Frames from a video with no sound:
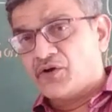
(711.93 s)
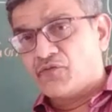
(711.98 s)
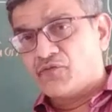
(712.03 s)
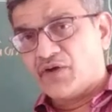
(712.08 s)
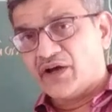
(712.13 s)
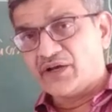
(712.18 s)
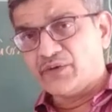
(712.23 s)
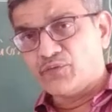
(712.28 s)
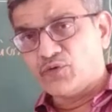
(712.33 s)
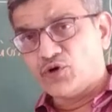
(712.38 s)

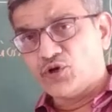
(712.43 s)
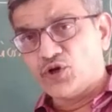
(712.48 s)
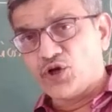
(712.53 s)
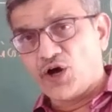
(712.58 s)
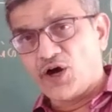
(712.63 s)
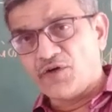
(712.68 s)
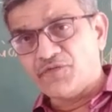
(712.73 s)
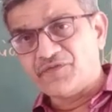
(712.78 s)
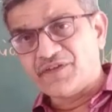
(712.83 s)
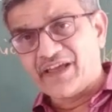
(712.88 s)
1 mole
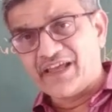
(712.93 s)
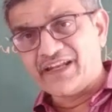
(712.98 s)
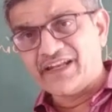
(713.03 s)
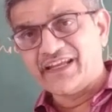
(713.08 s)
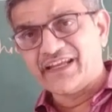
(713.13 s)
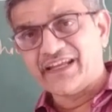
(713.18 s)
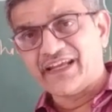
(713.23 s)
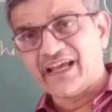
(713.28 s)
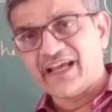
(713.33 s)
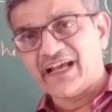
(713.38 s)
of
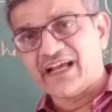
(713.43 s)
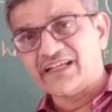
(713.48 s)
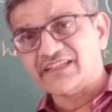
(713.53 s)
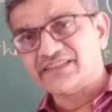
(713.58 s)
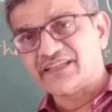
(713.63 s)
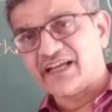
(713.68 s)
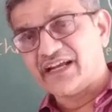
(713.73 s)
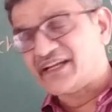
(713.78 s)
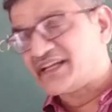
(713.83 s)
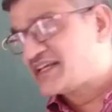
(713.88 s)
any gas
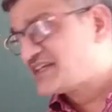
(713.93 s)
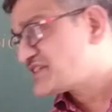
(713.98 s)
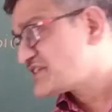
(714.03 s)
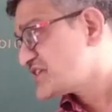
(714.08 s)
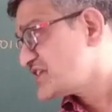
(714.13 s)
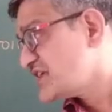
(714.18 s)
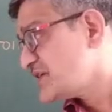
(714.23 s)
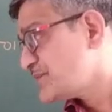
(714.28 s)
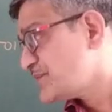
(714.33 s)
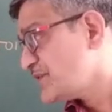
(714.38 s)
at
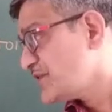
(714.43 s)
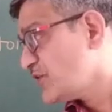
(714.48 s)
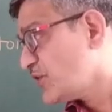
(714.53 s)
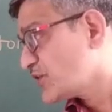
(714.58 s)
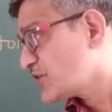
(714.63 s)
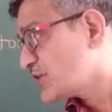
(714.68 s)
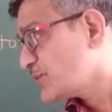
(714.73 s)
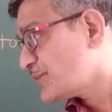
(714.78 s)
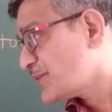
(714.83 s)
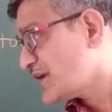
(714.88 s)
STP
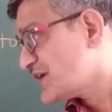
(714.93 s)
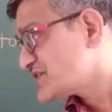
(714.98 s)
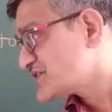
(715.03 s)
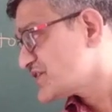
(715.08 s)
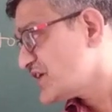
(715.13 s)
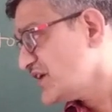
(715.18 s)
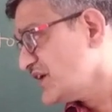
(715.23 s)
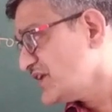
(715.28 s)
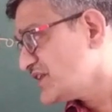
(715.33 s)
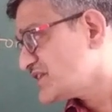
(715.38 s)
occupies
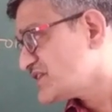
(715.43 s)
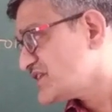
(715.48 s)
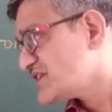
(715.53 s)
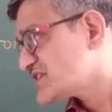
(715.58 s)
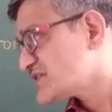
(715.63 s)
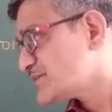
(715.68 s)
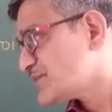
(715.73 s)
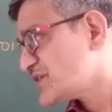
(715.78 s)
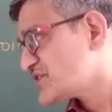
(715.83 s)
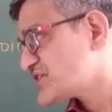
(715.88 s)

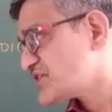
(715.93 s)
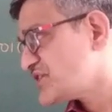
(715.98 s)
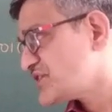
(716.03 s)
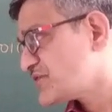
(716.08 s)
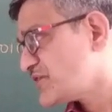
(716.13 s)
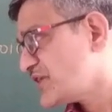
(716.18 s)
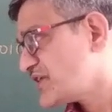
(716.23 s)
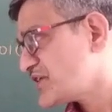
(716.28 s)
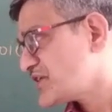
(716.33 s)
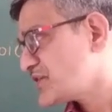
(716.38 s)
this much,
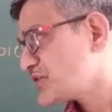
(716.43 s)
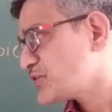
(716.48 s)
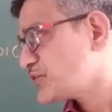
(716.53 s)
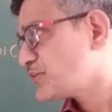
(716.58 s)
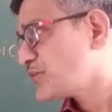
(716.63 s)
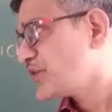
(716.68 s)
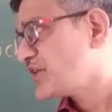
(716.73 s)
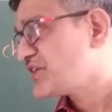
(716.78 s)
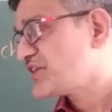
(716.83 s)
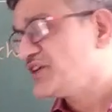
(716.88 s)

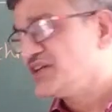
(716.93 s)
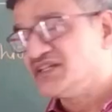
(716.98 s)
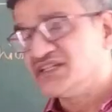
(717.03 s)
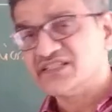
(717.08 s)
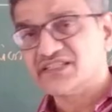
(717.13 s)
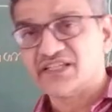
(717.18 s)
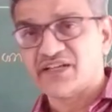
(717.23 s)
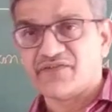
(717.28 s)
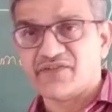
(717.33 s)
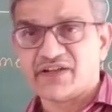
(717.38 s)

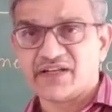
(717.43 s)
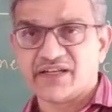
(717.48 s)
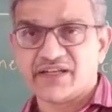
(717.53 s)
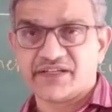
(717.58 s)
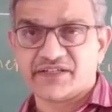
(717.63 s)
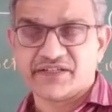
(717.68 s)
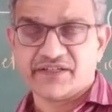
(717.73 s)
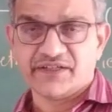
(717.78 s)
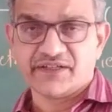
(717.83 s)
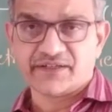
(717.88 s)
22.7
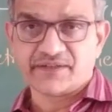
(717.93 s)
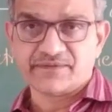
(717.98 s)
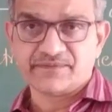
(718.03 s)
liter.